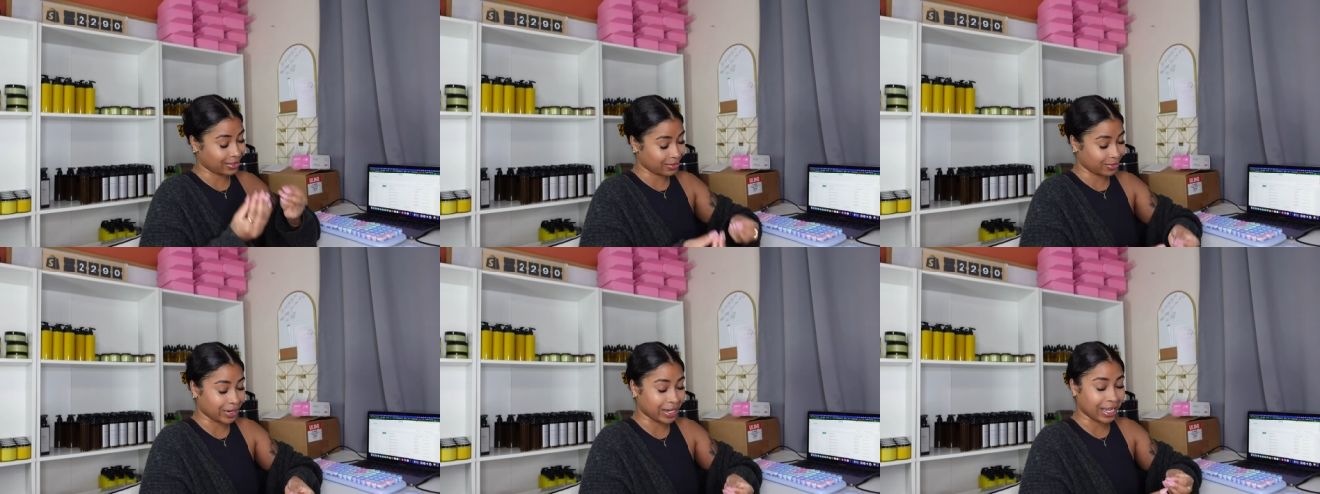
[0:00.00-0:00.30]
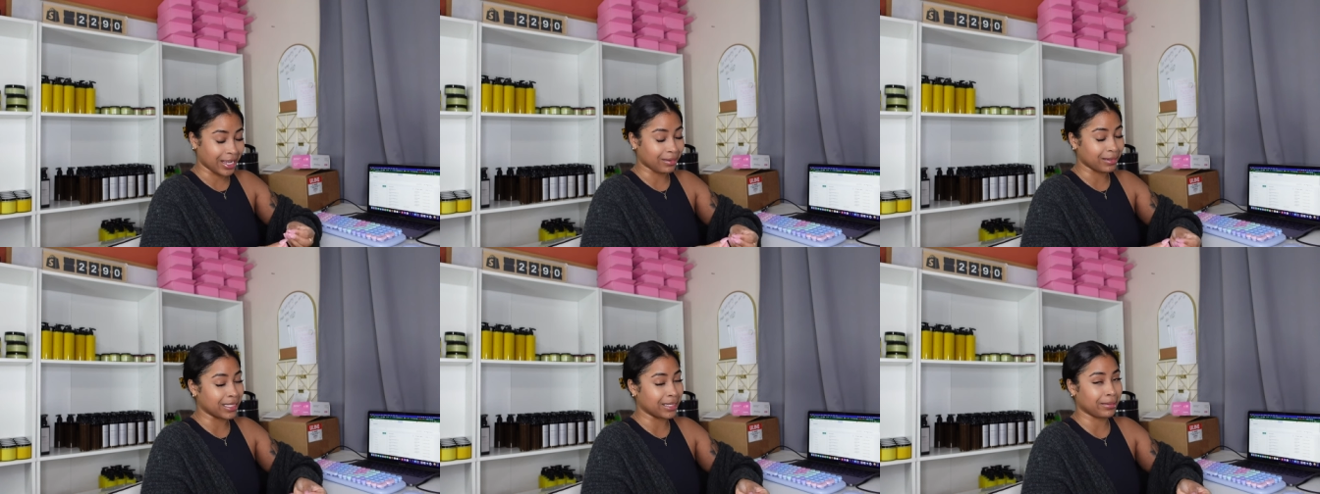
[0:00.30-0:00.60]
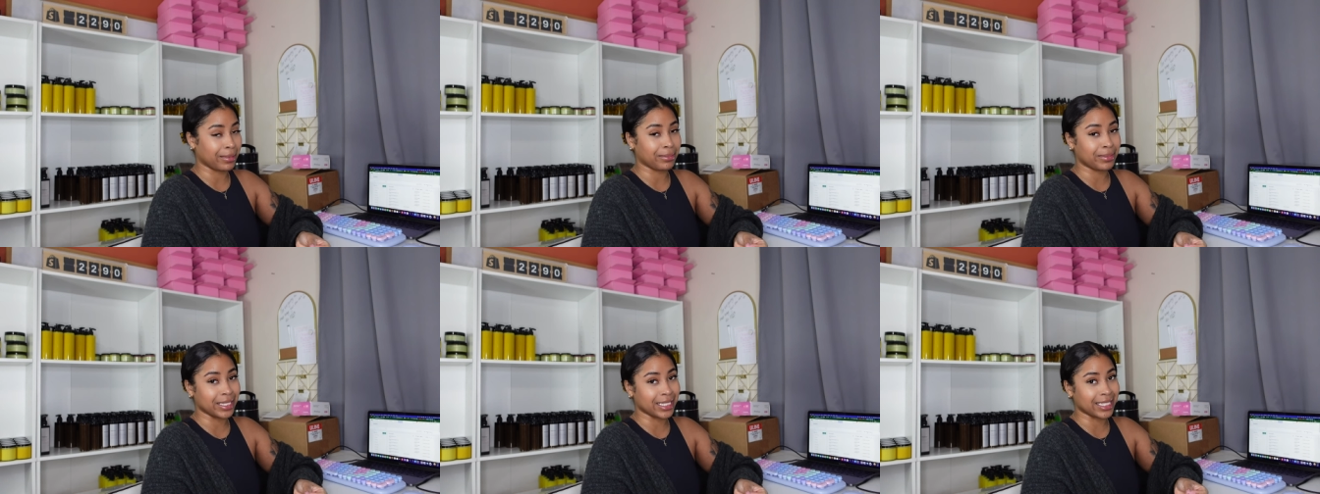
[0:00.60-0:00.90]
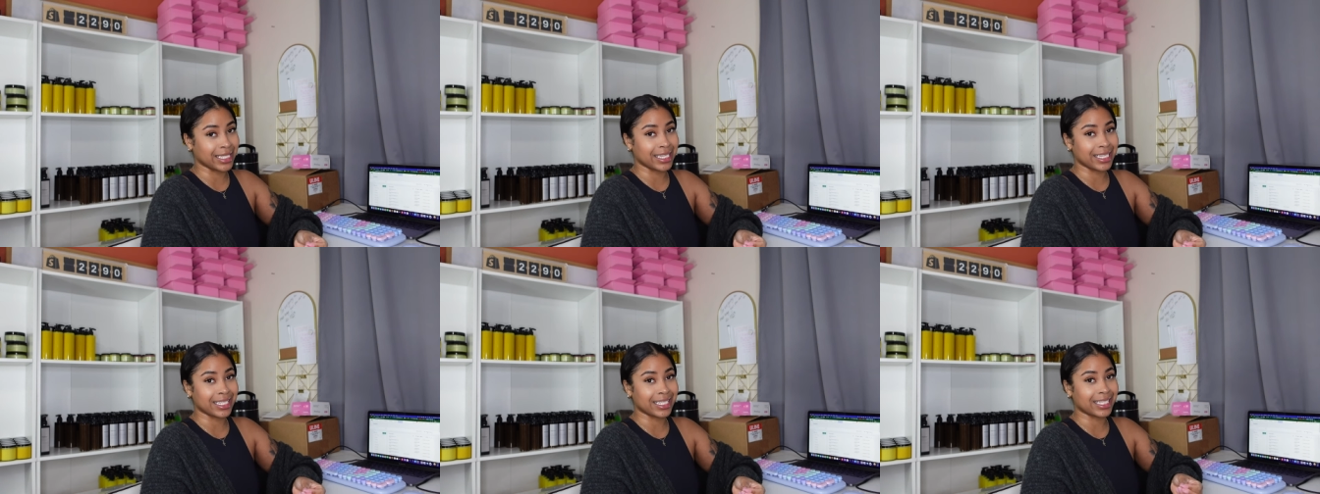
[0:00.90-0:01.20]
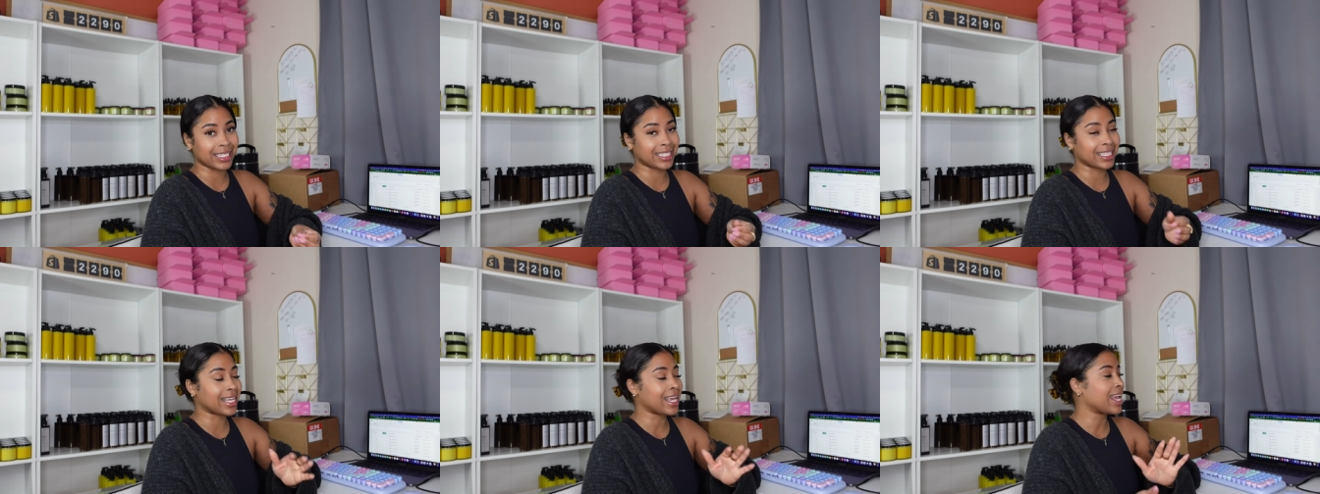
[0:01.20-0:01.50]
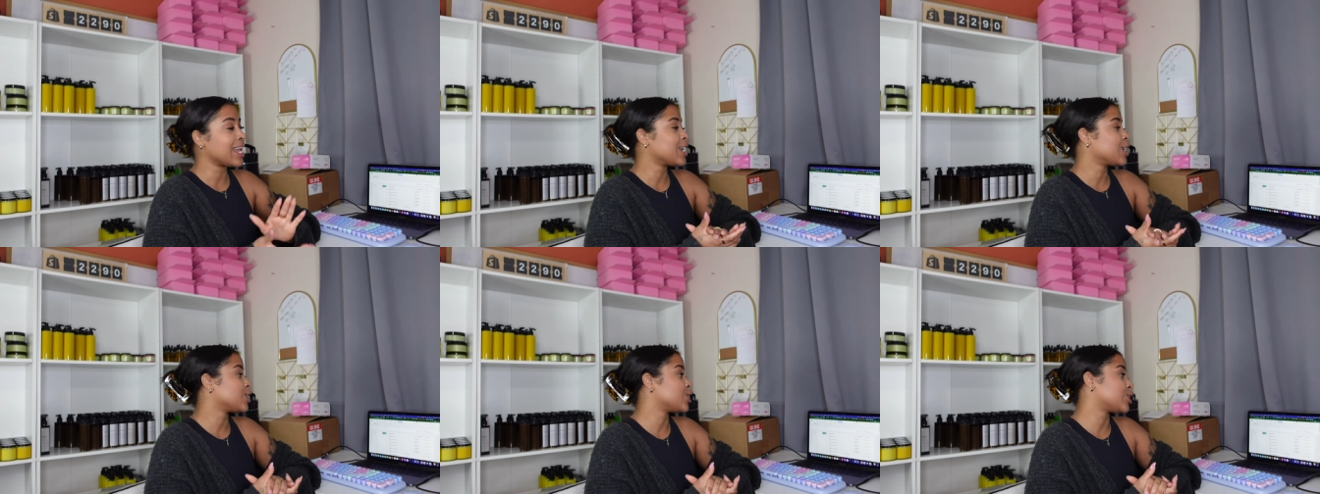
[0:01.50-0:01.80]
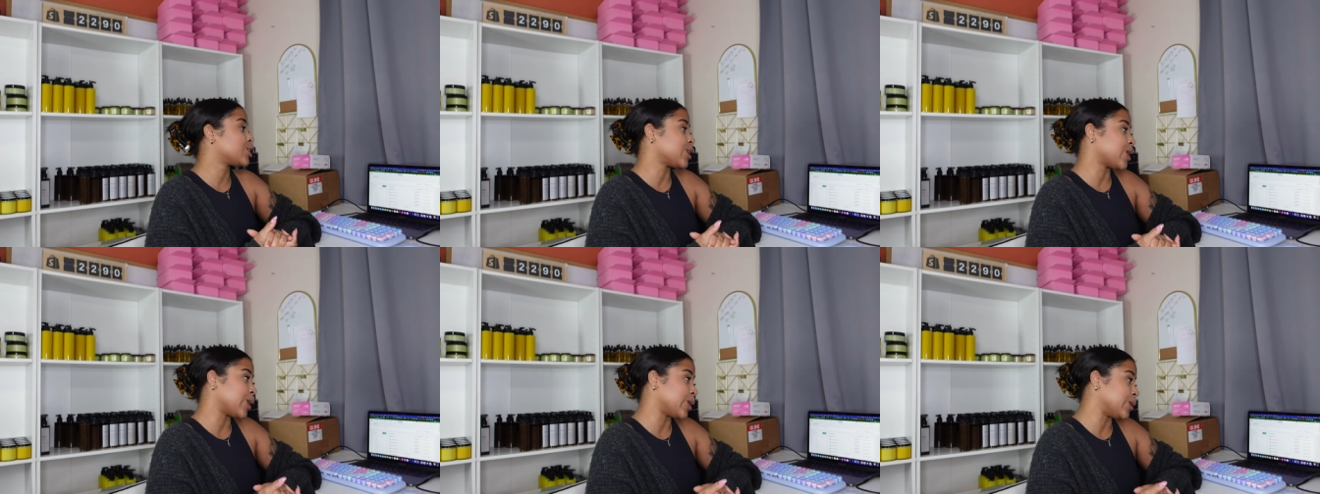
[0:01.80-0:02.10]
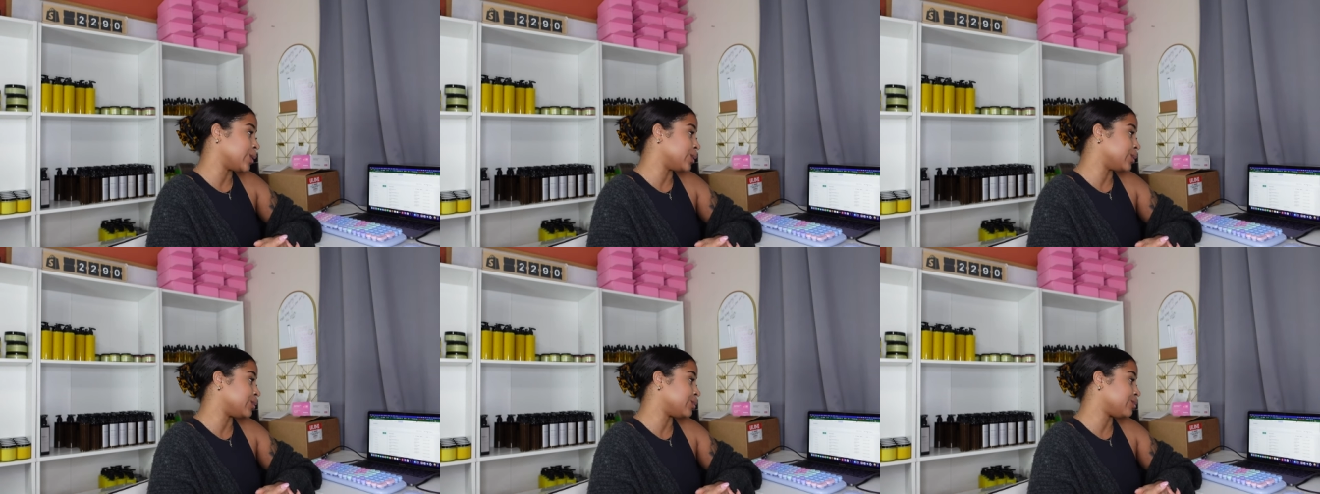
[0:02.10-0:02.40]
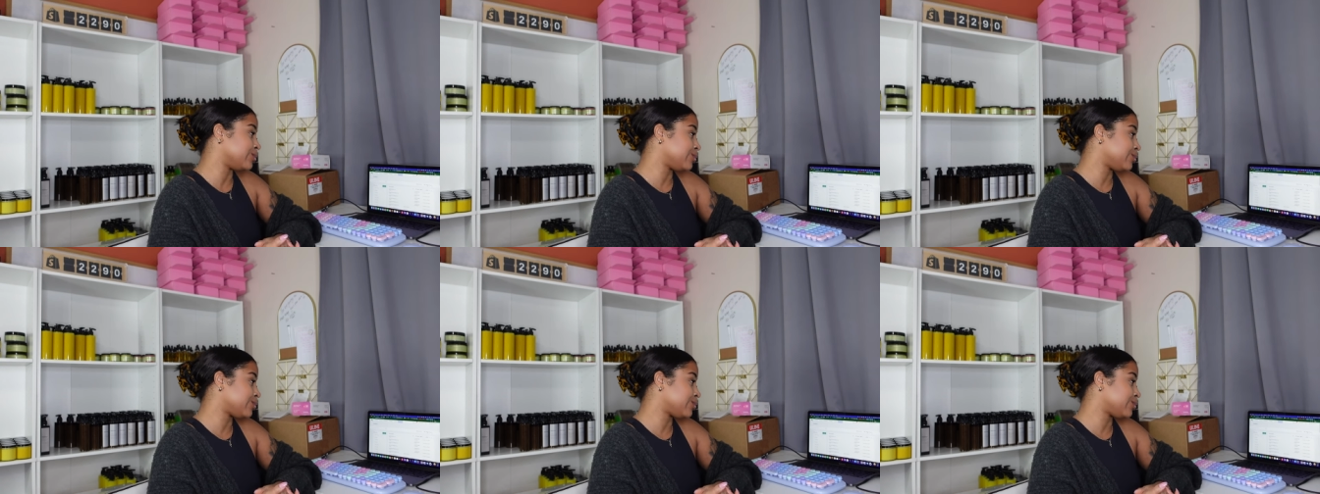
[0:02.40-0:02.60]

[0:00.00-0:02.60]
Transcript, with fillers: when it comes to my business. So